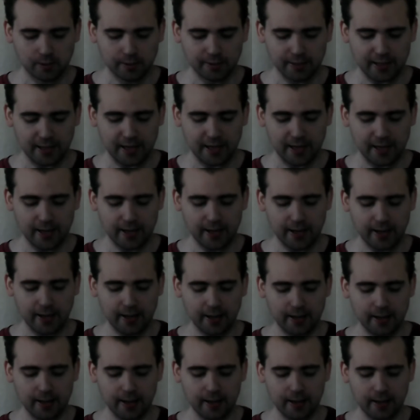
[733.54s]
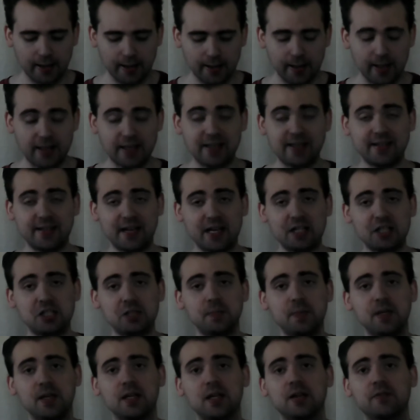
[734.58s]
They had the
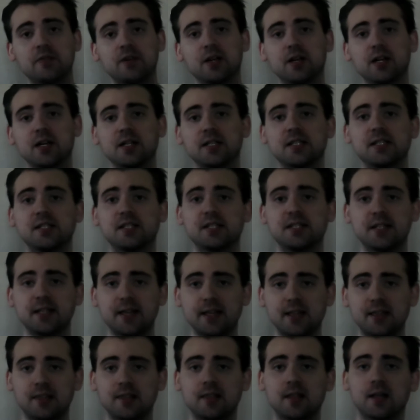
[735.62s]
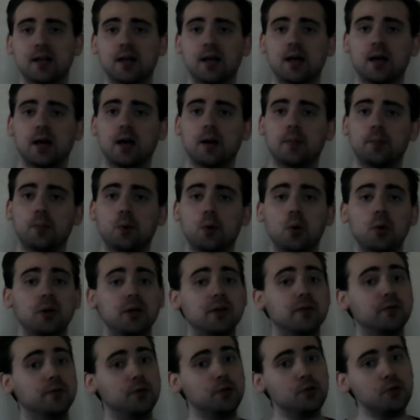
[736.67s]
announcement of a Sith point
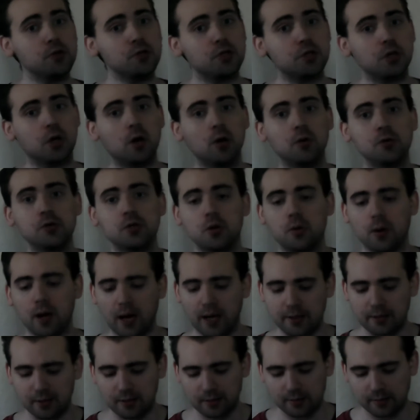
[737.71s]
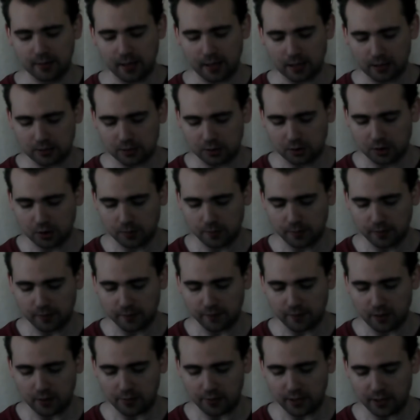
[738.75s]
of view show, so I think that could be
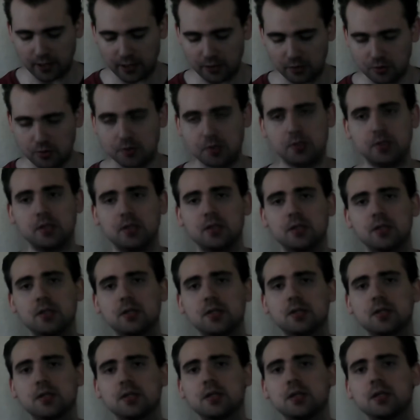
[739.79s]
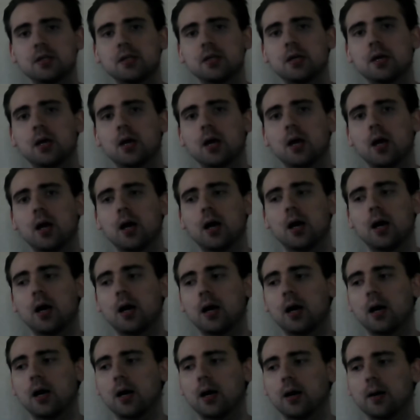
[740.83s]
very interesting to see
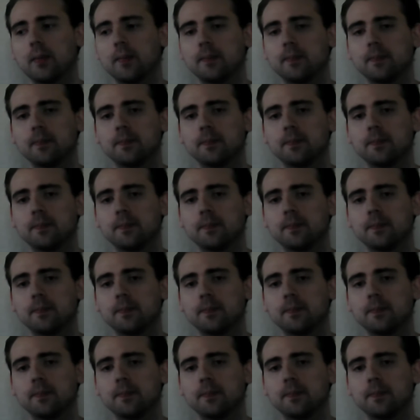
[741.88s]
a